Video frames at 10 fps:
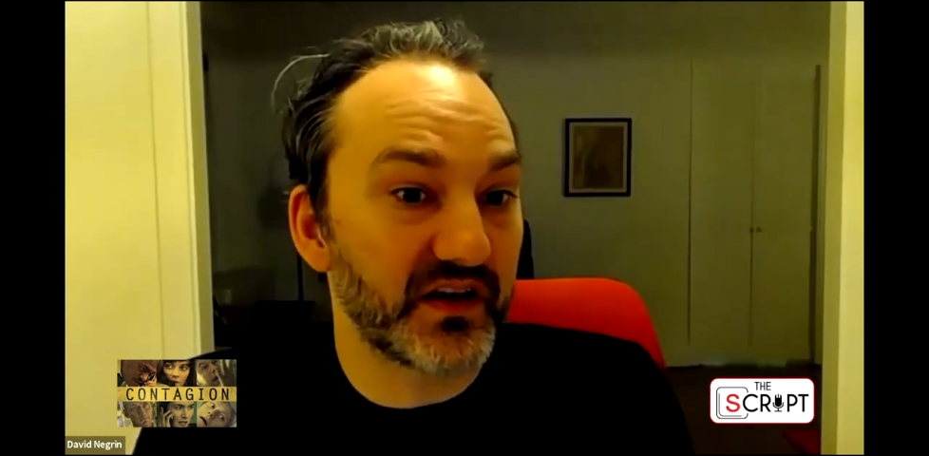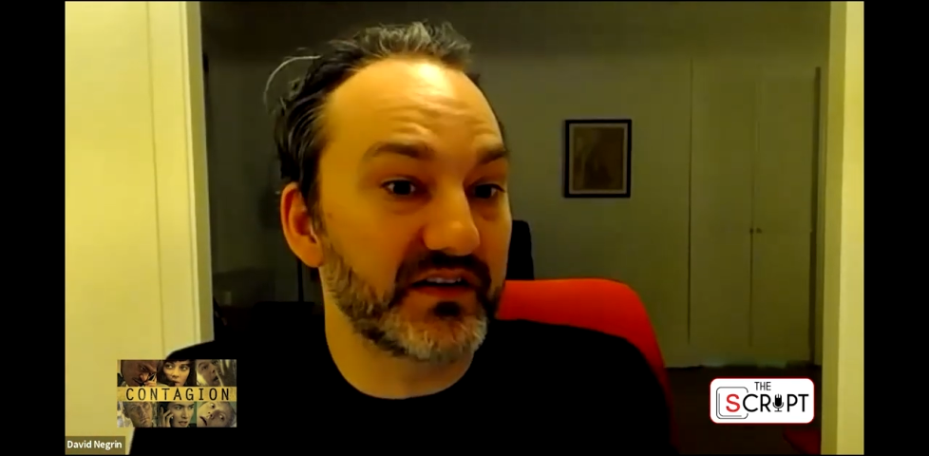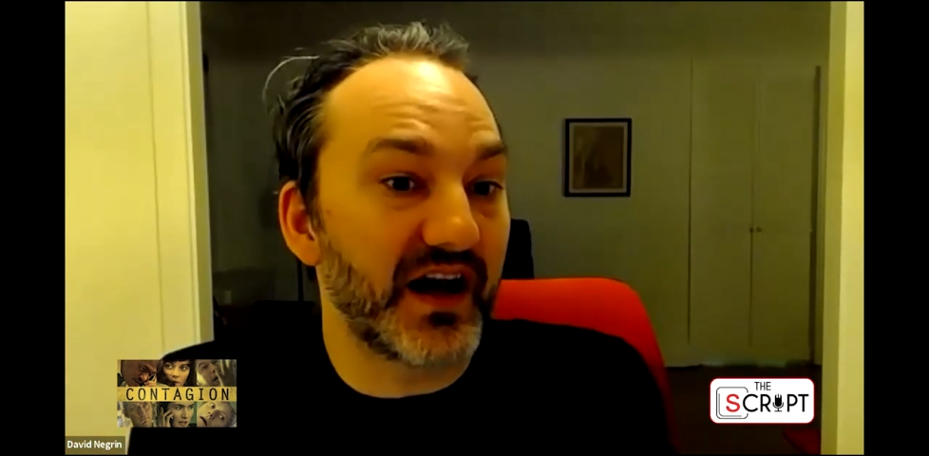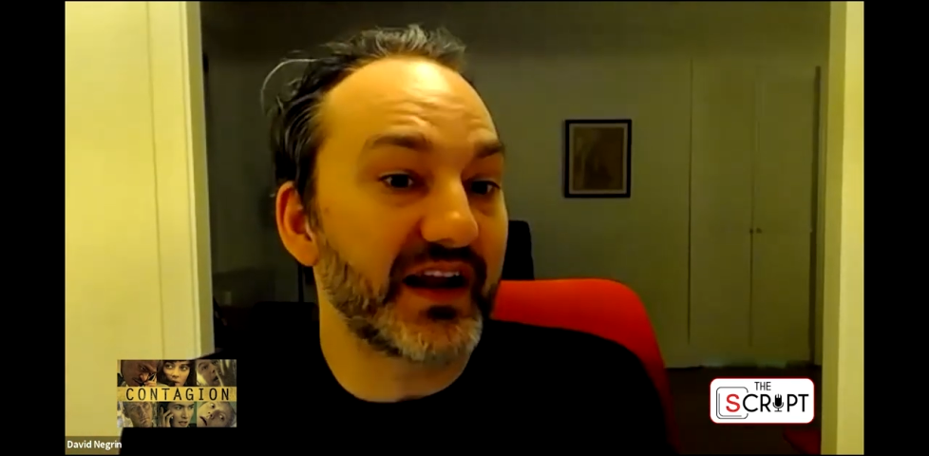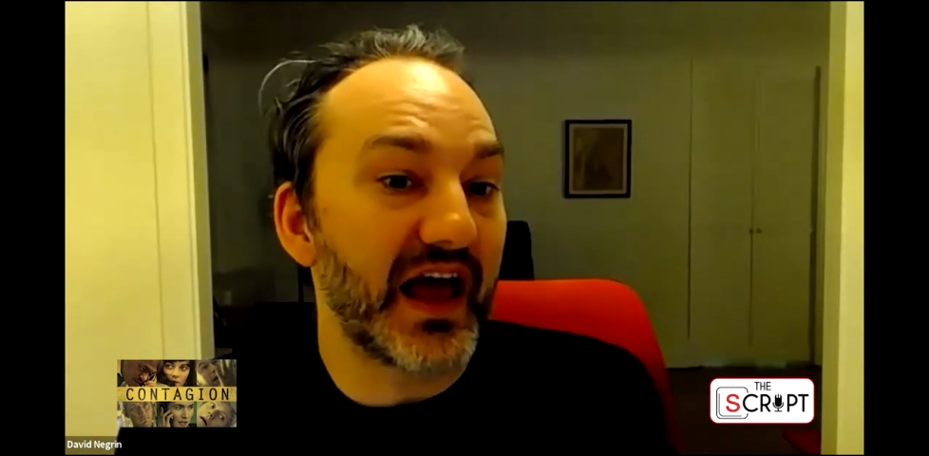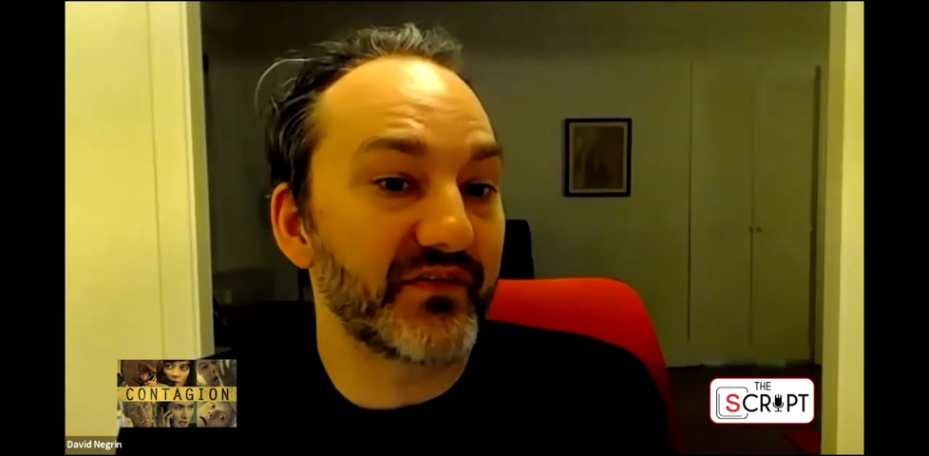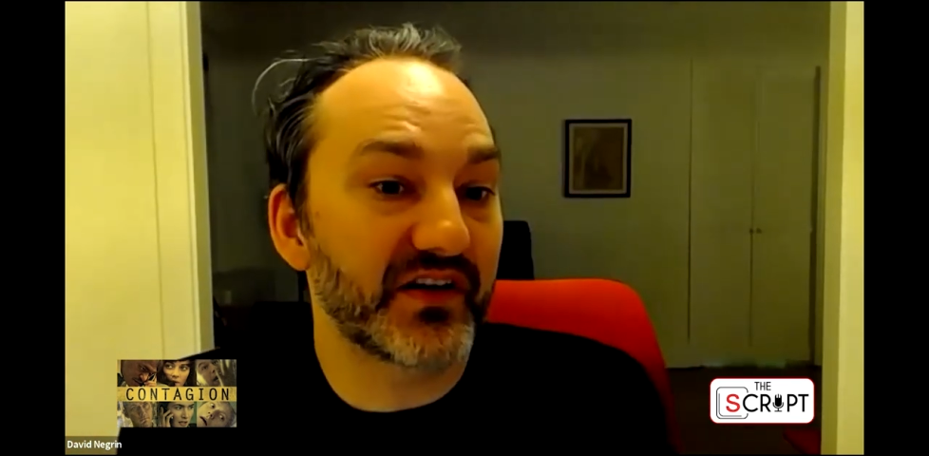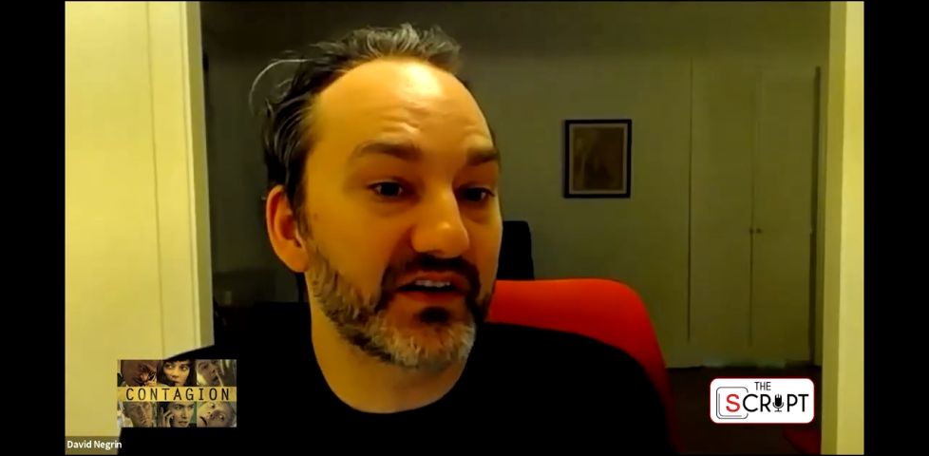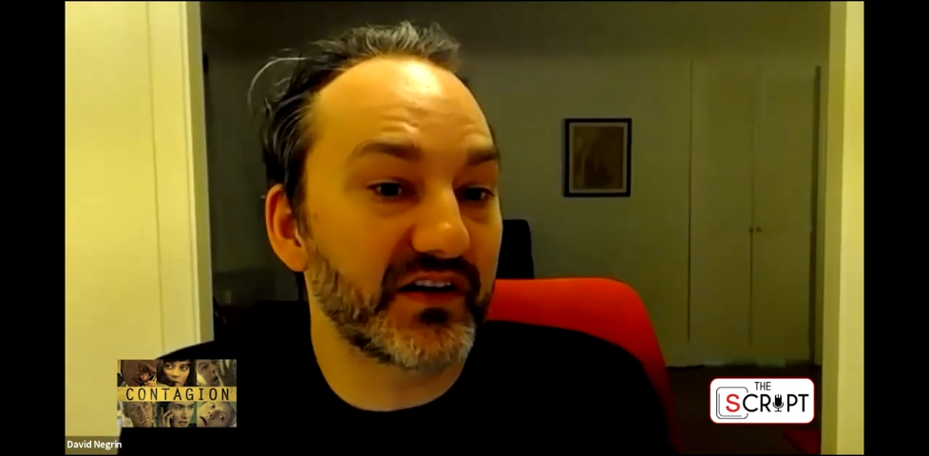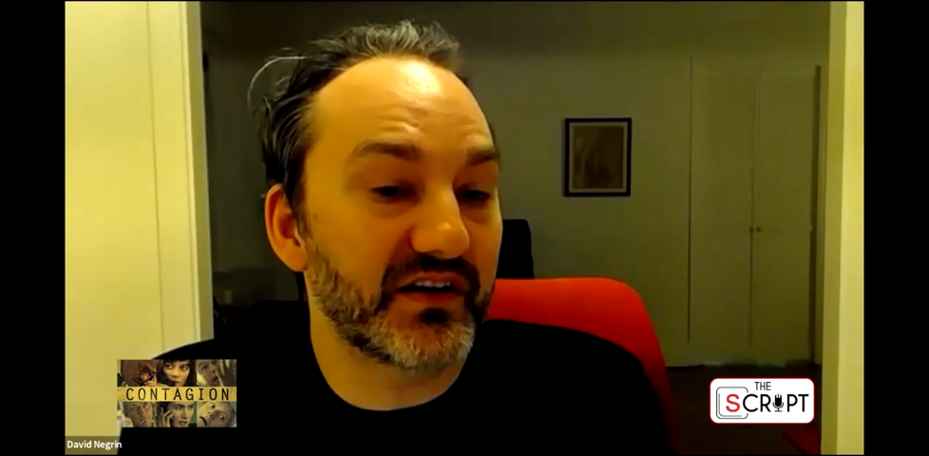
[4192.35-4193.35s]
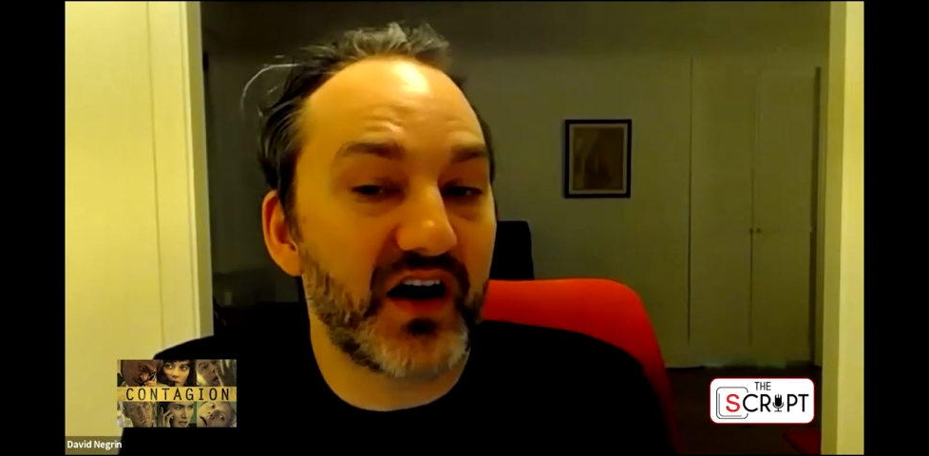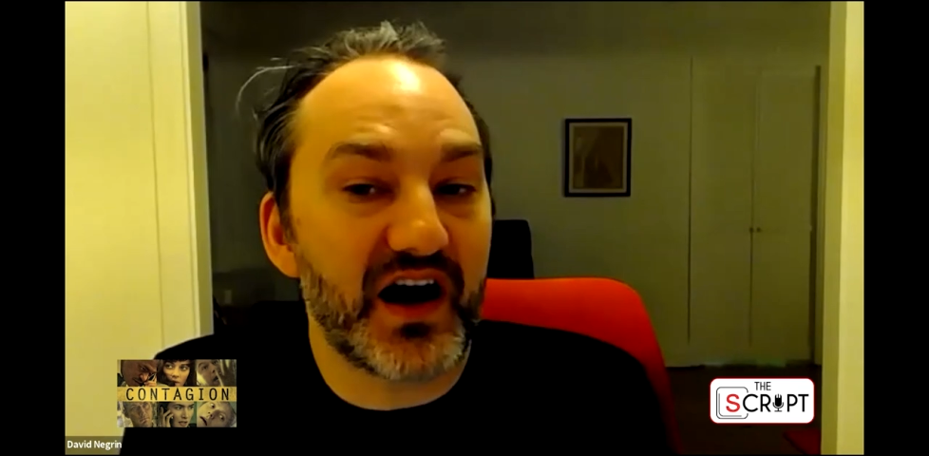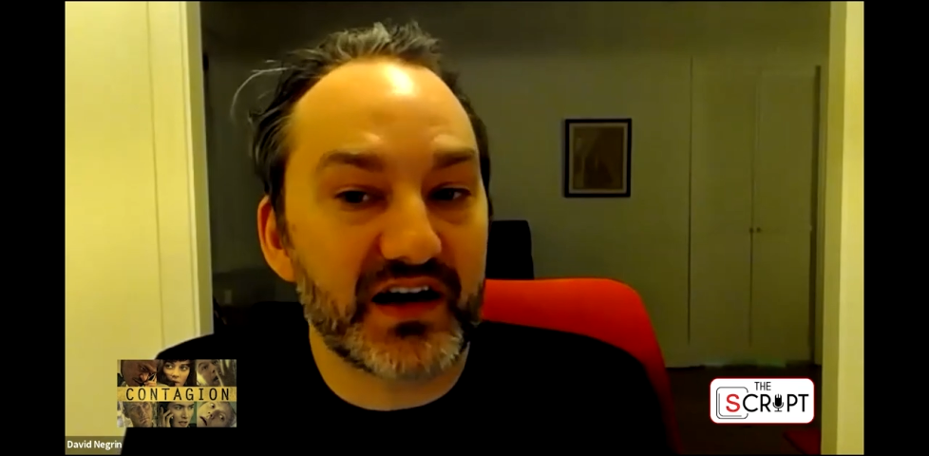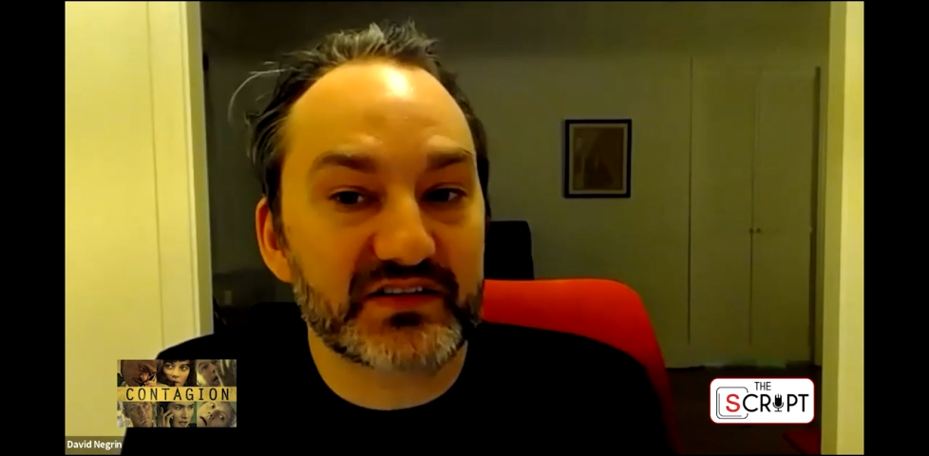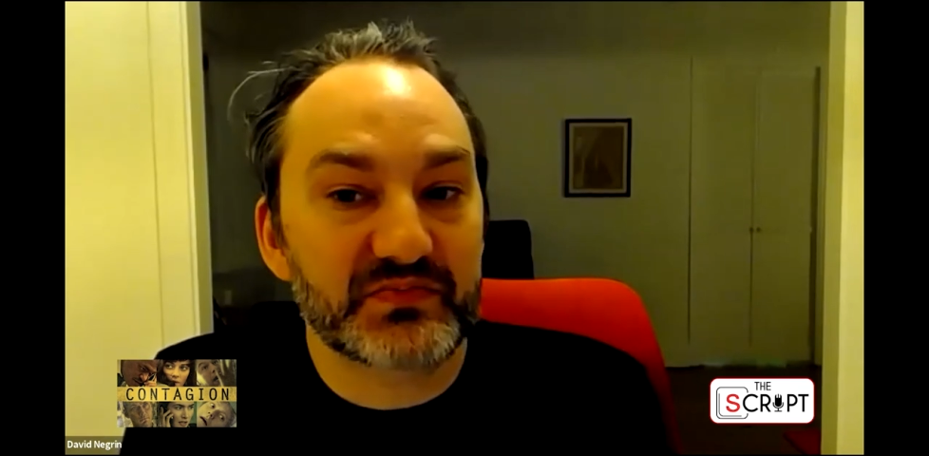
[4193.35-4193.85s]
not having enough
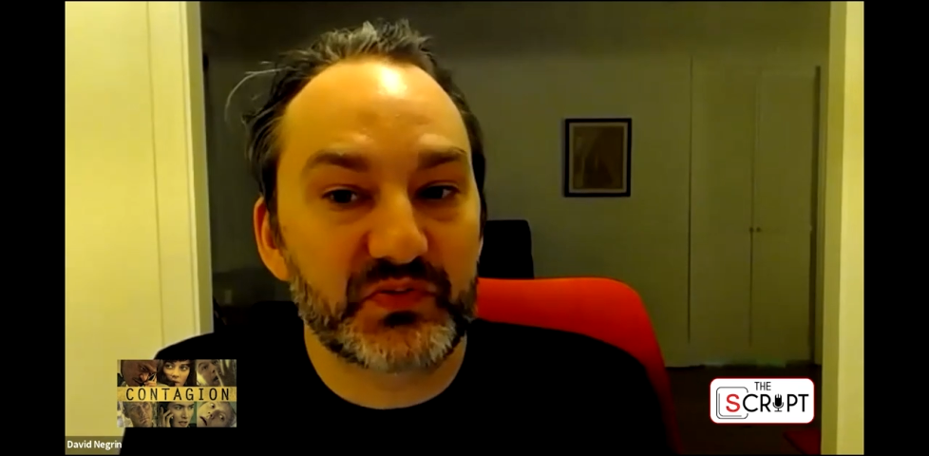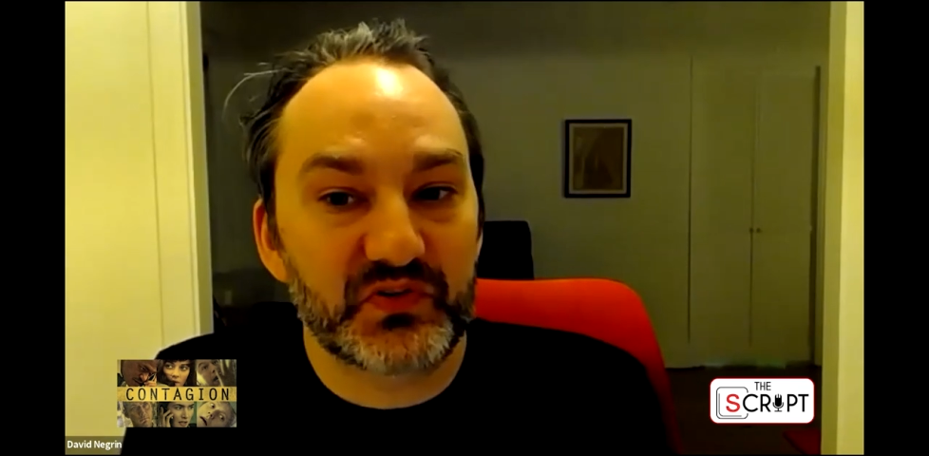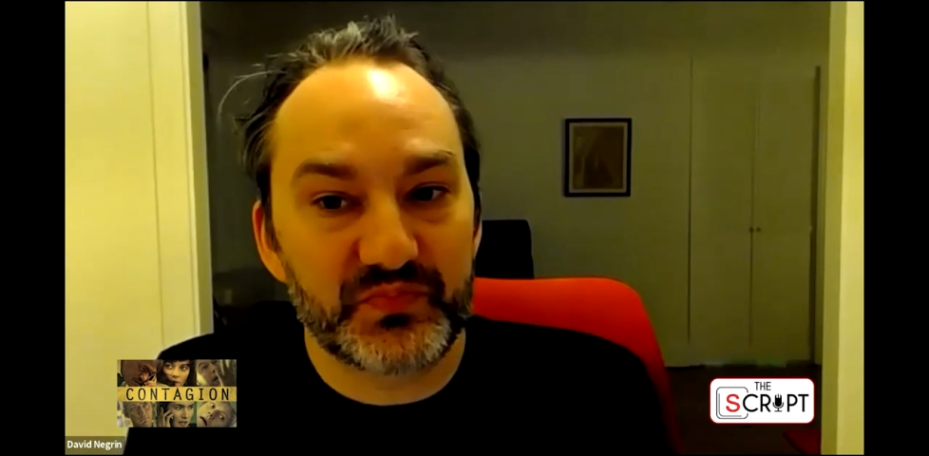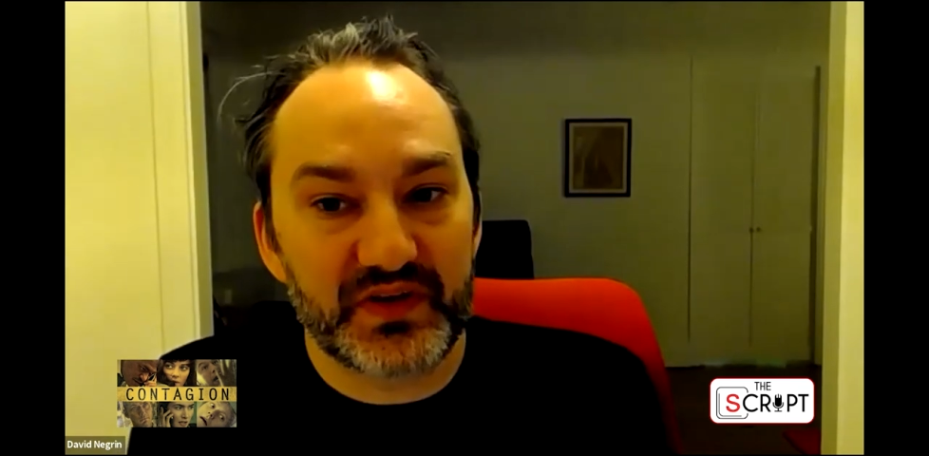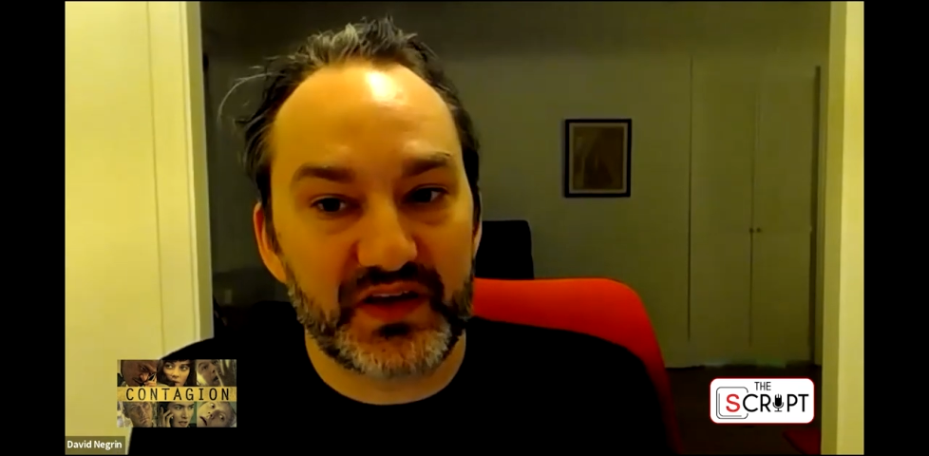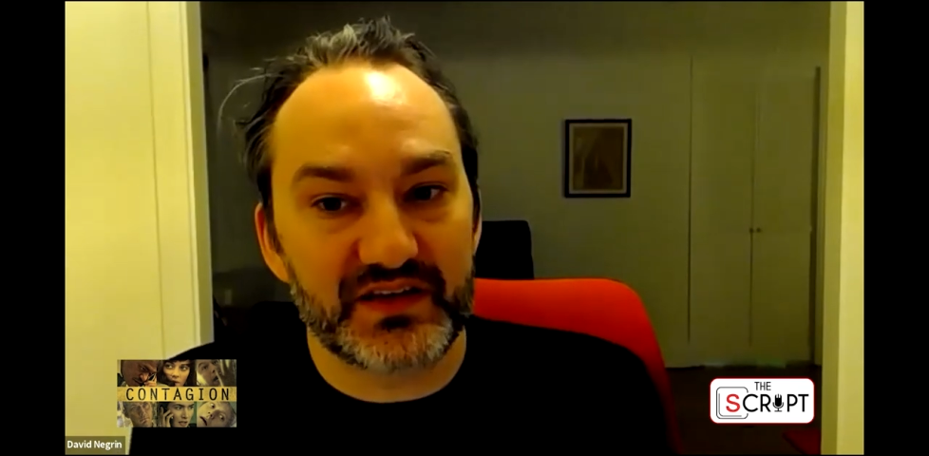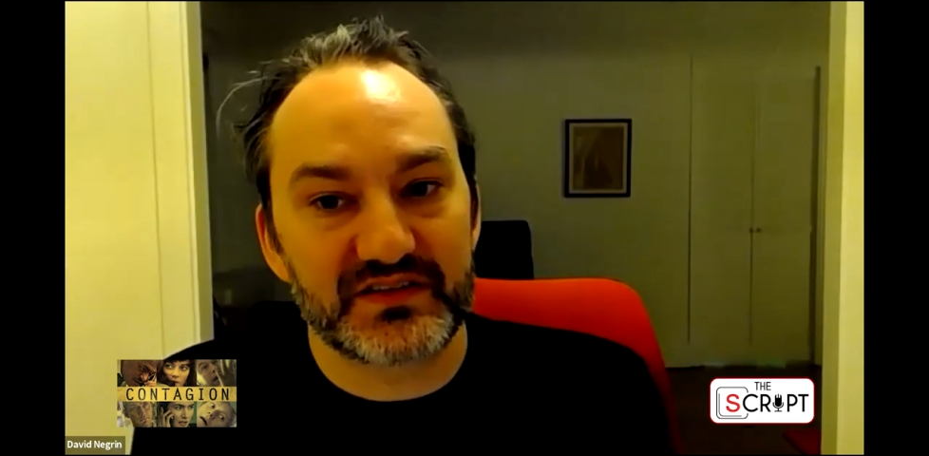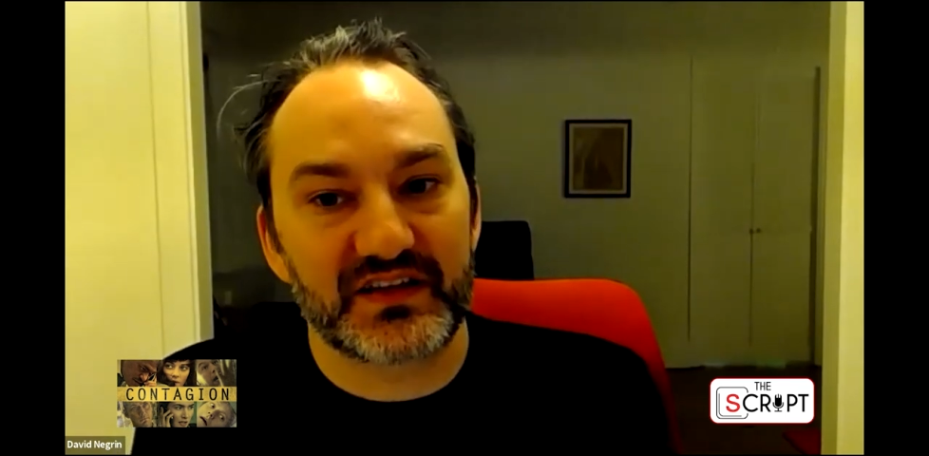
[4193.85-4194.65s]
hospital beds,